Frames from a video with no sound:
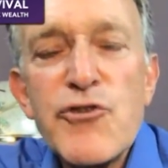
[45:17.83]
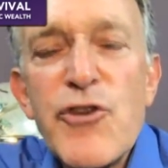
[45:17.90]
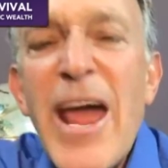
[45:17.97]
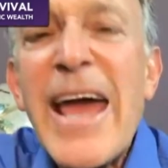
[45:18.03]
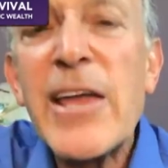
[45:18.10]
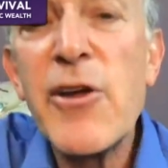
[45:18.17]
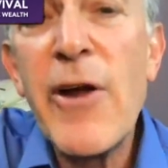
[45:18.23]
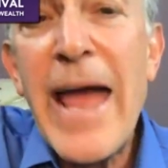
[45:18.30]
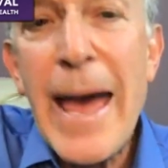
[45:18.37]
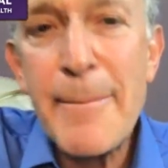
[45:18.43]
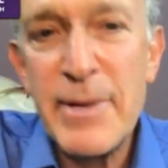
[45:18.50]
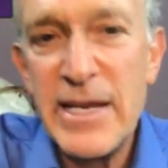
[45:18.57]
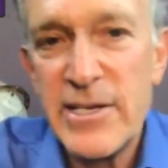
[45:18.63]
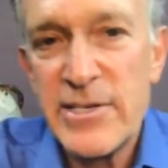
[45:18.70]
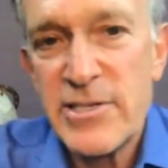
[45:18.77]
Track Your
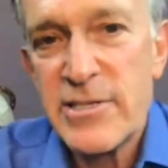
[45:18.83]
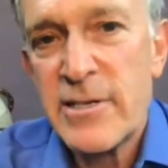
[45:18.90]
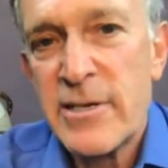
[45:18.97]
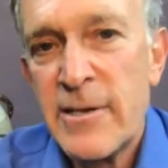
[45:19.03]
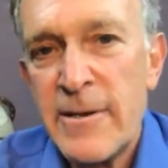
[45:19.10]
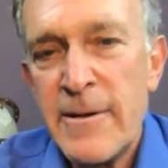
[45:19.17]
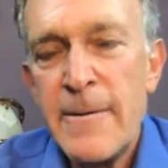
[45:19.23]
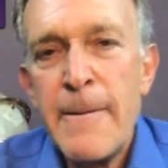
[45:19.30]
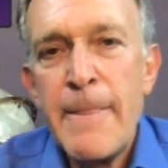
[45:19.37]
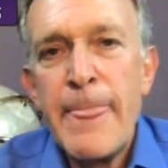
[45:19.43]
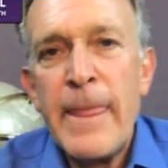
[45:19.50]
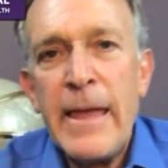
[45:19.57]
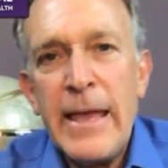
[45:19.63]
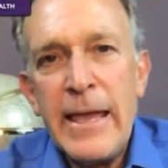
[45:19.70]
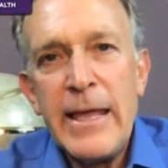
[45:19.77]
Happiness.
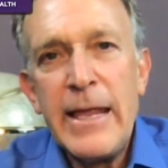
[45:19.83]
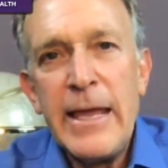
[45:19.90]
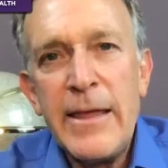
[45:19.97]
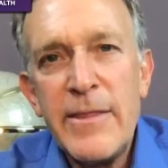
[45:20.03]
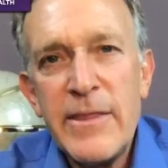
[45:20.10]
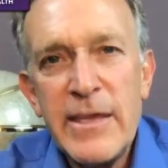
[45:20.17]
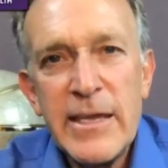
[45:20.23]
Mm-hmm.